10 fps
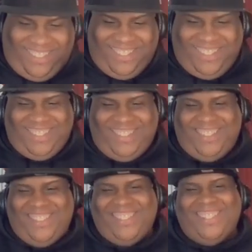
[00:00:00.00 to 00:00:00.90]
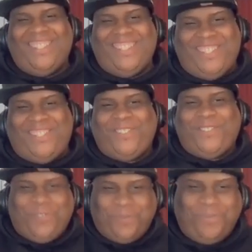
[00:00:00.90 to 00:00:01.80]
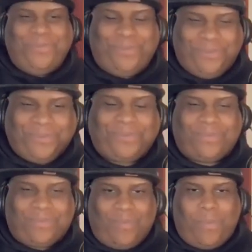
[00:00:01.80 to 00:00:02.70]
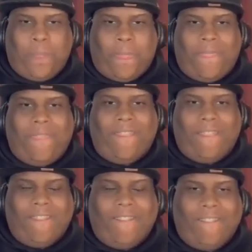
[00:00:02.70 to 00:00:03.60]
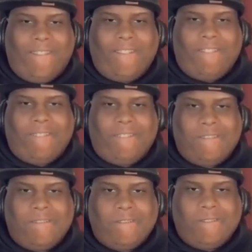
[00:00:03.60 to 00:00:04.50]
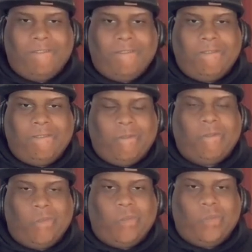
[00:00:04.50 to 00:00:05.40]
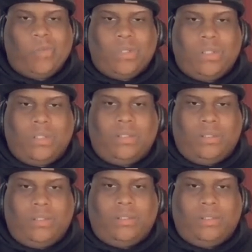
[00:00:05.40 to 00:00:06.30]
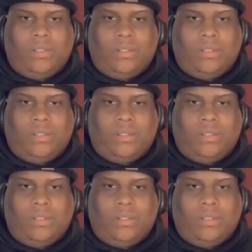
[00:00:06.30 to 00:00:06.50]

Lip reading: (not speaking)